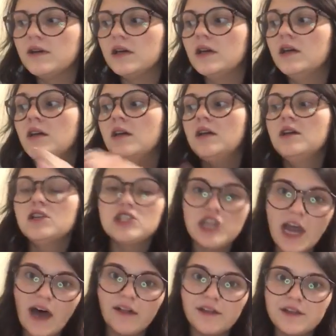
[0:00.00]
a
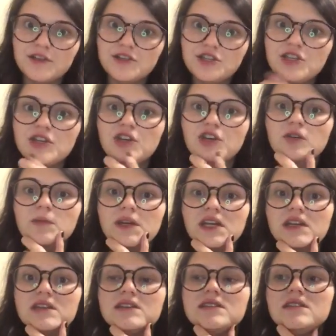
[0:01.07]
challenge too
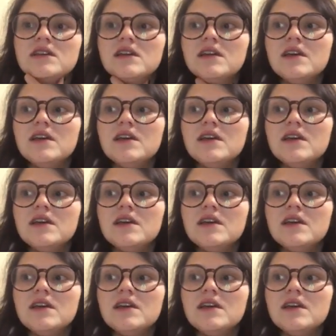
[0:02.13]
because